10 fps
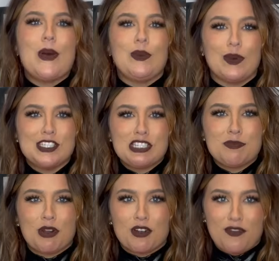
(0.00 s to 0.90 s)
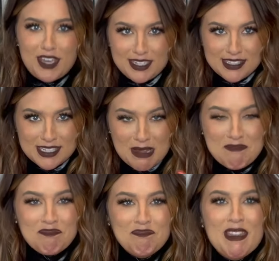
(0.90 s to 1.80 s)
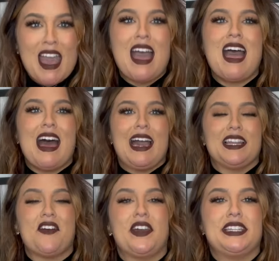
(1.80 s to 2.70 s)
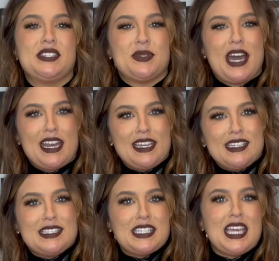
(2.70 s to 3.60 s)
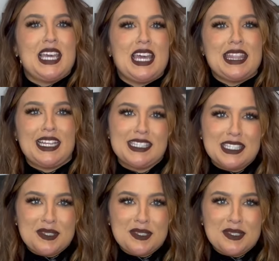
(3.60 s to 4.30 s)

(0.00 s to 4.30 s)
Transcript: which is perfect. I love it. So that is that's this